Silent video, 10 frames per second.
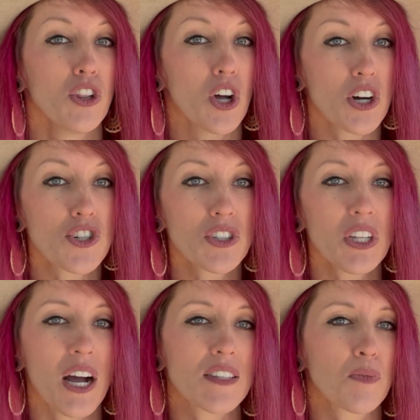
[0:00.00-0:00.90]
larger
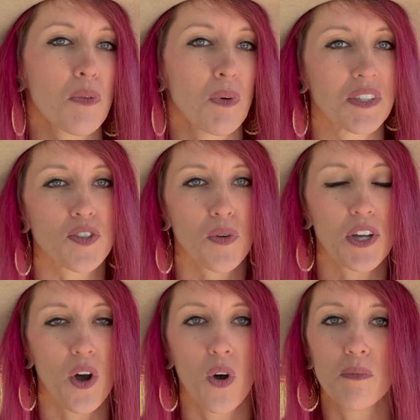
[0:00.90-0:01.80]
lots with 1-story
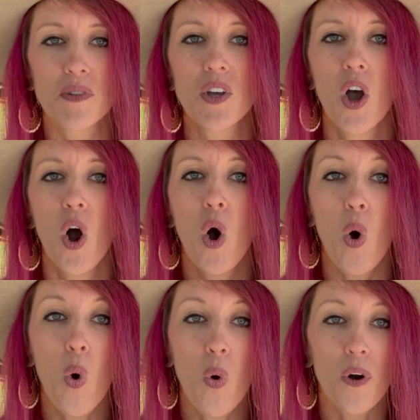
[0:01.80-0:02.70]
homes,
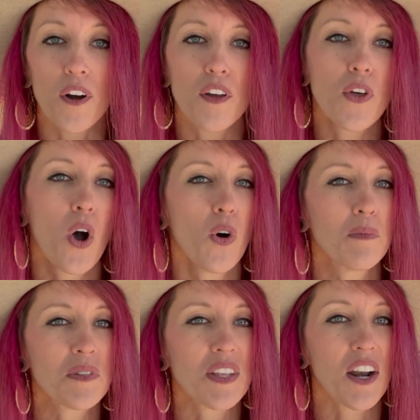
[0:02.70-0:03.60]
or the
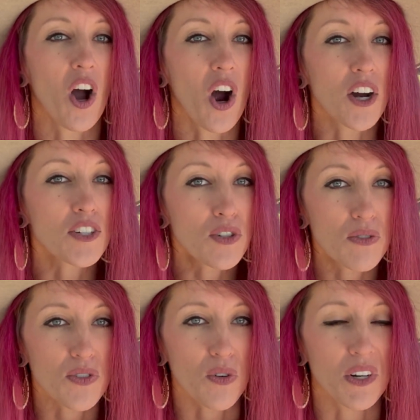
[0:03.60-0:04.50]
homes that are 2
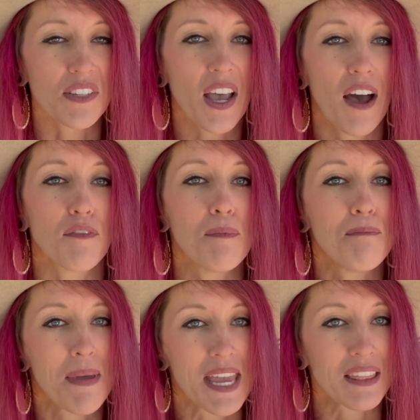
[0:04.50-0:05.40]
stories have
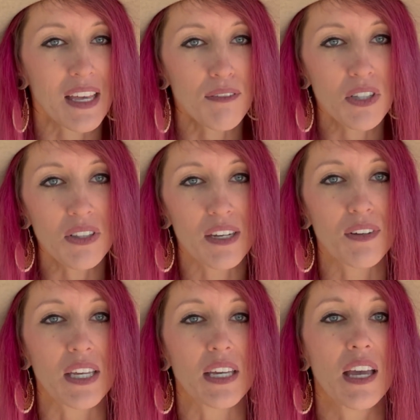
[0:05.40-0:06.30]
main level
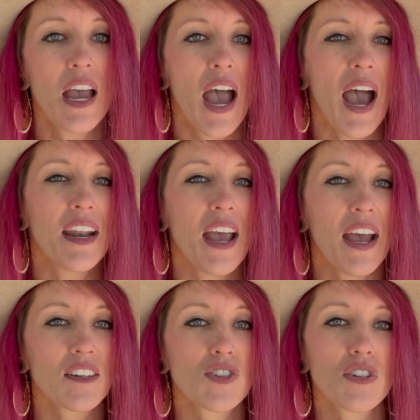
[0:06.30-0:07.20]
living and
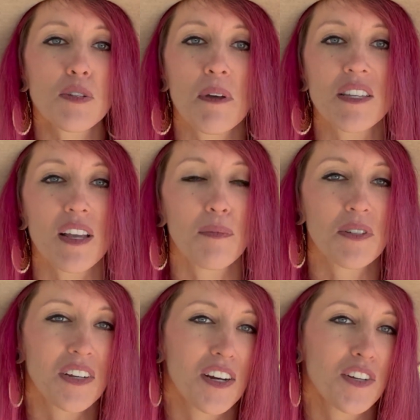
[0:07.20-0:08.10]
extra space
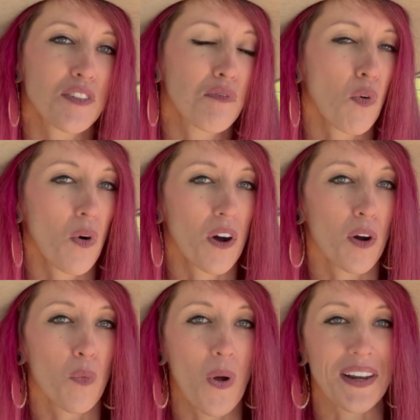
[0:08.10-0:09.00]
upstairs for
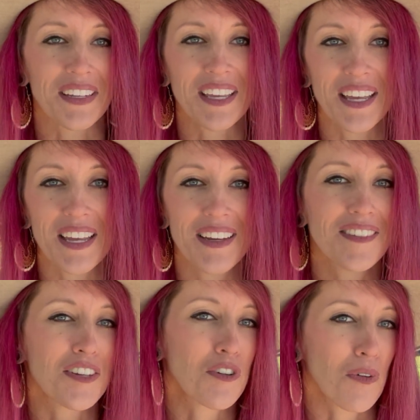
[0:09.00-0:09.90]
when kids
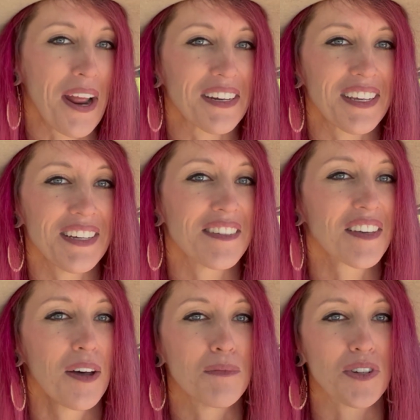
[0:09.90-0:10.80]
and grandkids
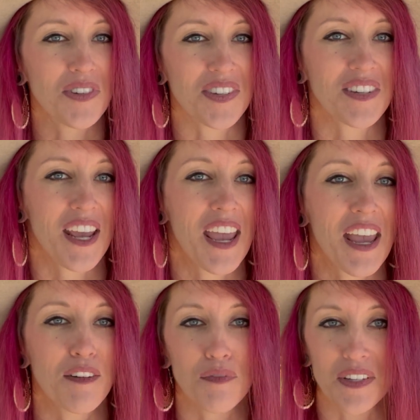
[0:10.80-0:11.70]
come to stay
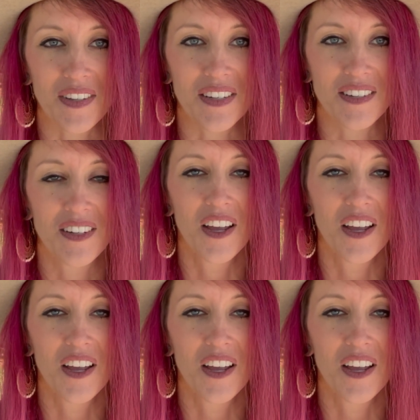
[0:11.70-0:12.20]
and visit.